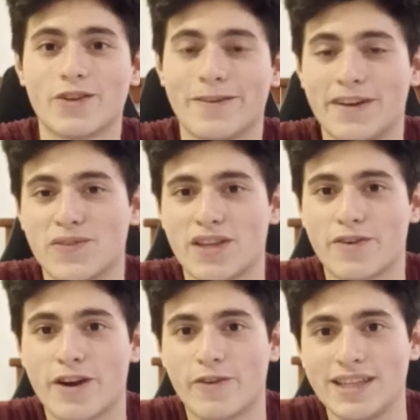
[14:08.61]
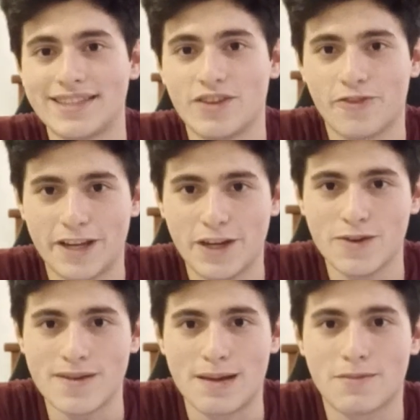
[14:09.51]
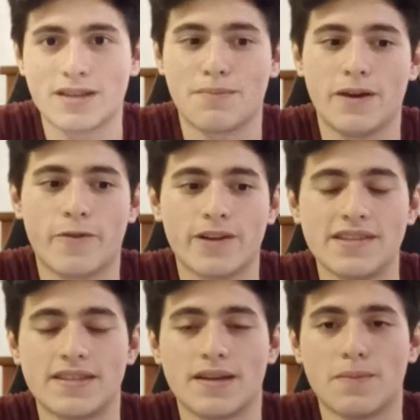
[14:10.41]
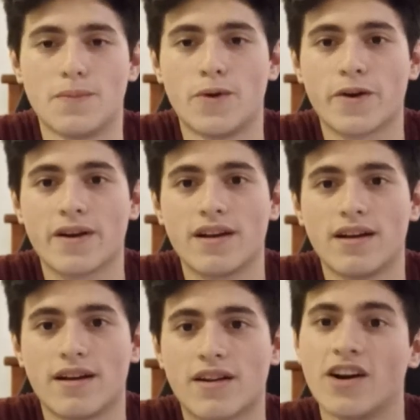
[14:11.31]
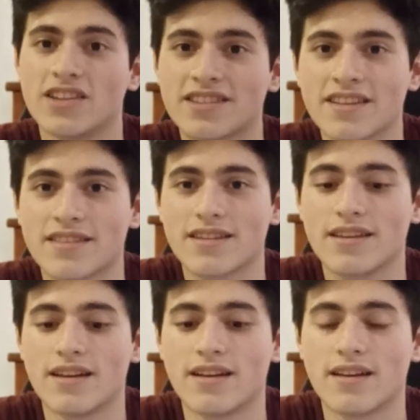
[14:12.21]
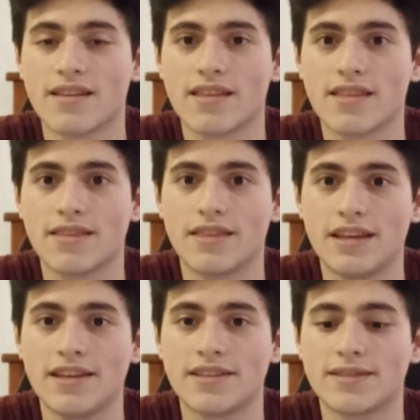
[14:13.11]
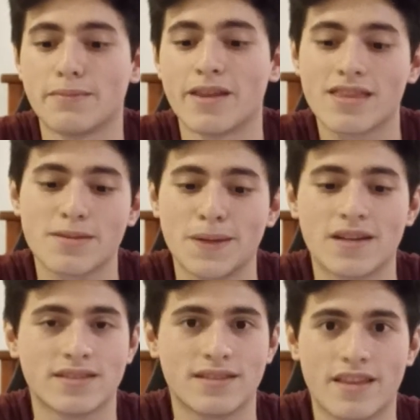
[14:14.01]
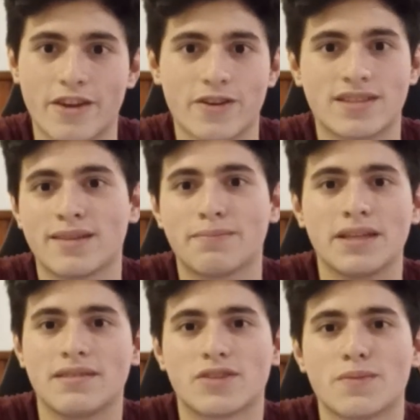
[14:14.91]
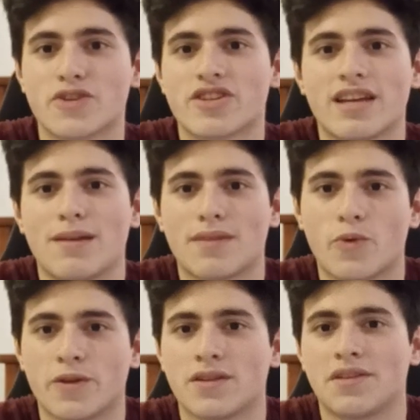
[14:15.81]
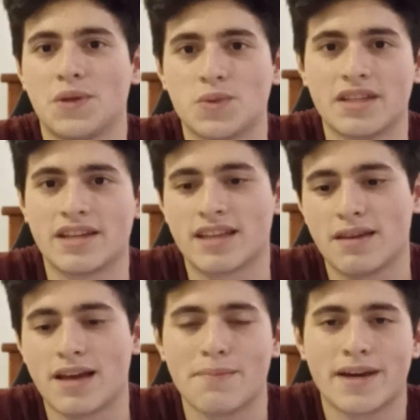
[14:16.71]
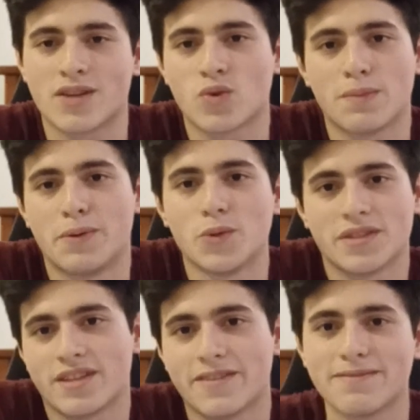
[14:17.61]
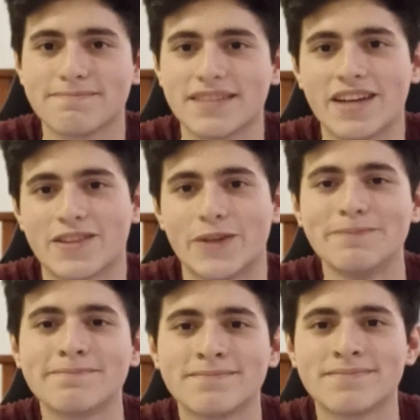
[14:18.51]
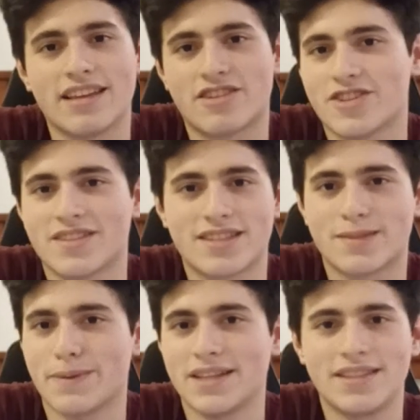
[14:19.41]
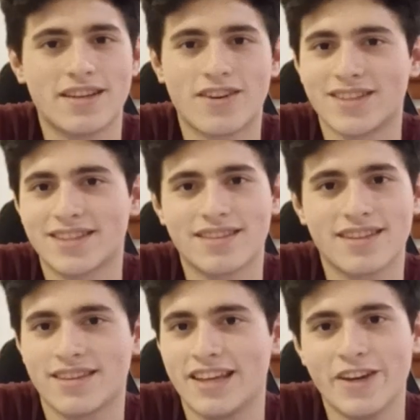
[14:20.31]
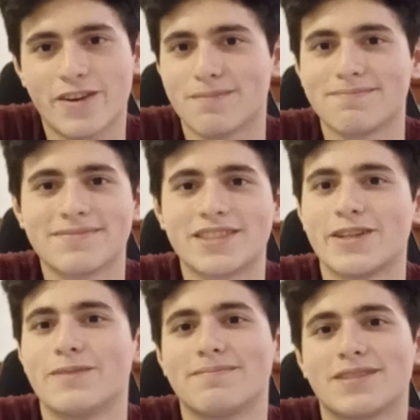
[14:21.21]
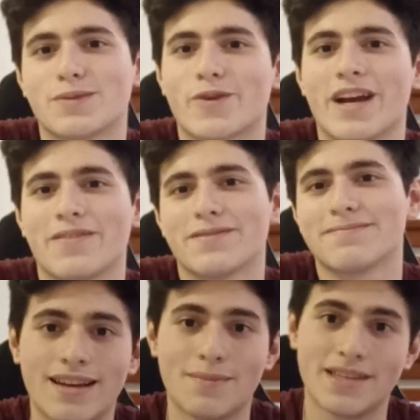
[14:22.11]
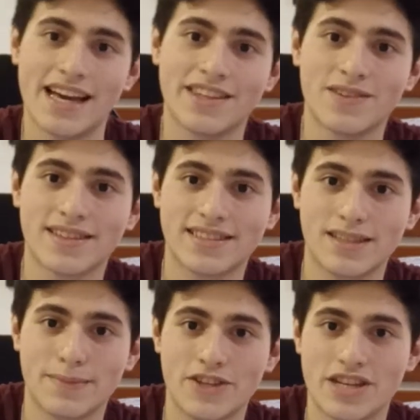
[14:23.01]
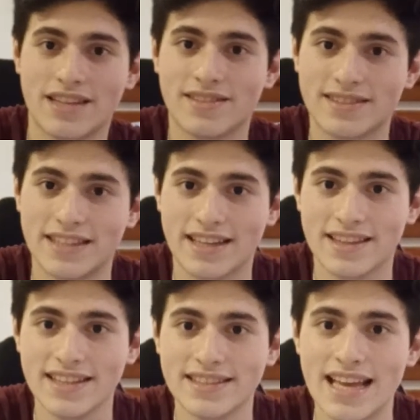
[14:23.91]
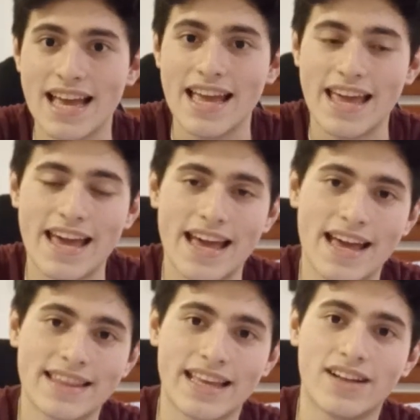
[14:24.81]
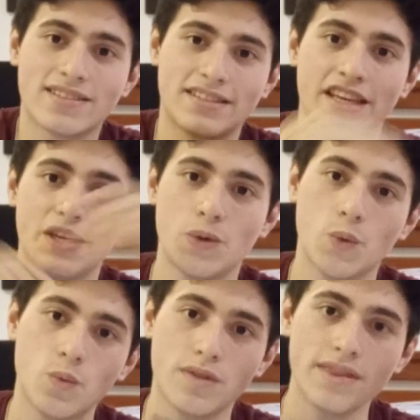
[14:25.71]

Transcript: notified whenever I release a new video. I'm gonna be releasing more content these months because there's simply so much time that we're not using and I might as well post stuff. I don't know. It's just spicy content in here. So subscribe. I'm Daniel, this is my channel Ziknes, and I'll see you